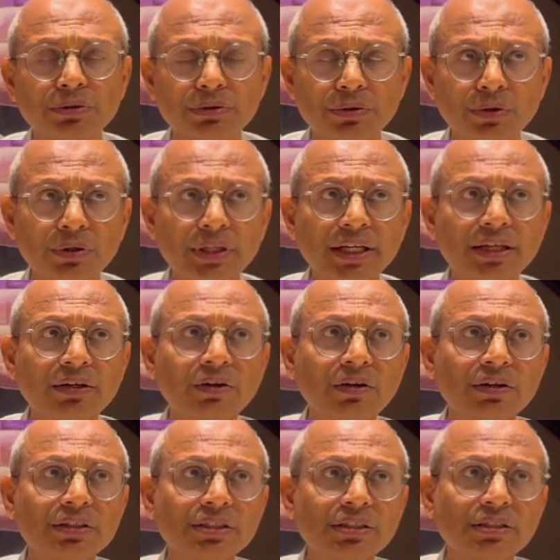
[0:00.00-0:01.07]
Drone
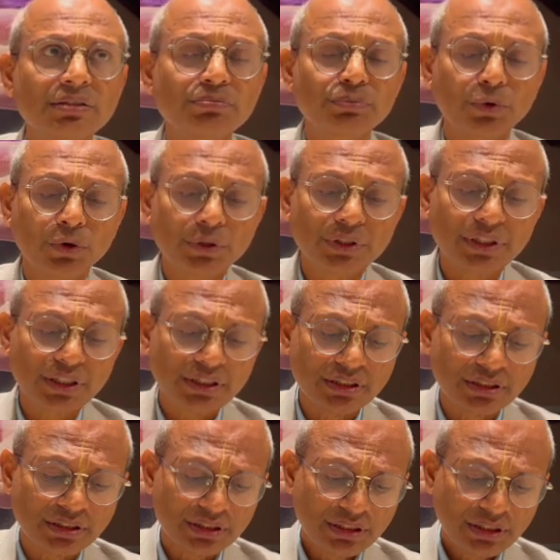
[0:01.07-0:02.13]
technology both
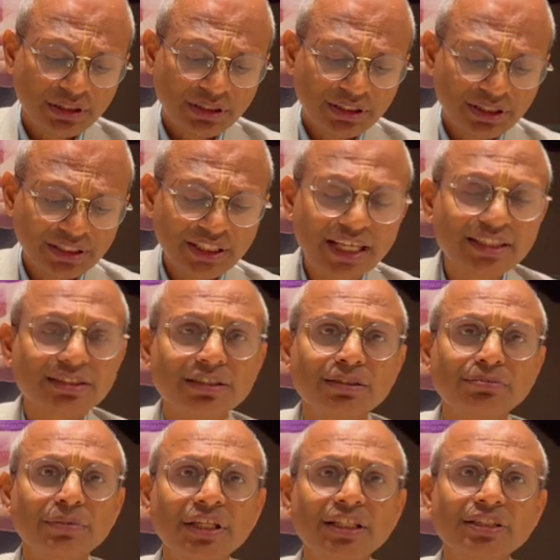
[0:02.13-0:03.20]
in disaster
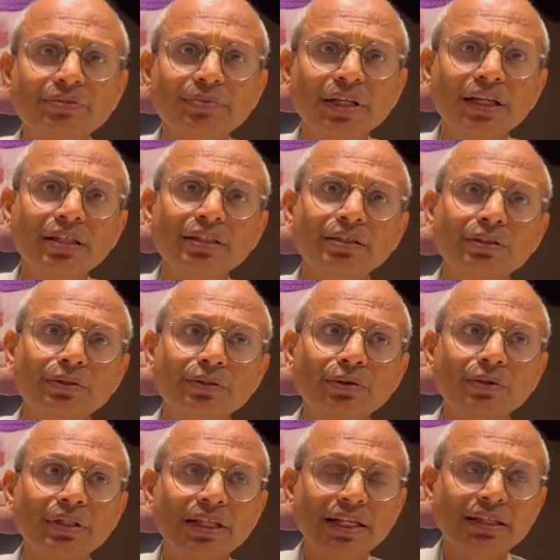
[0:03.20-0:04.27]
management,
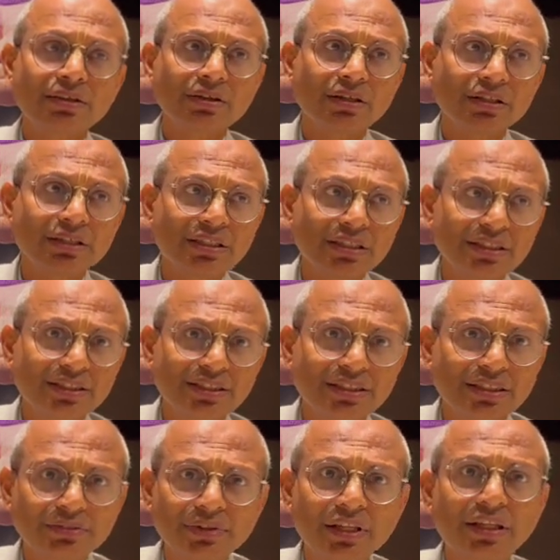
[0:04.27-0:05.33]
drone technology in
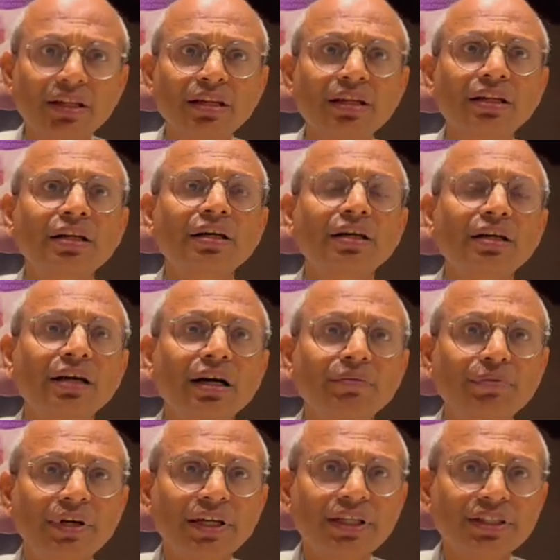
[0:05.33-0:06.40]
civil
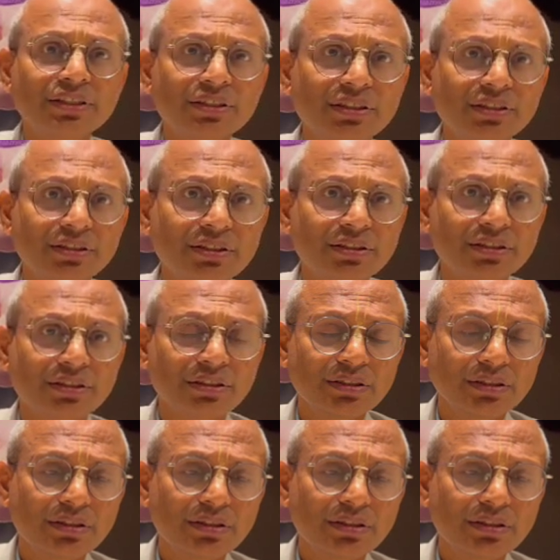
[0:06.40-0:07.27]
applications.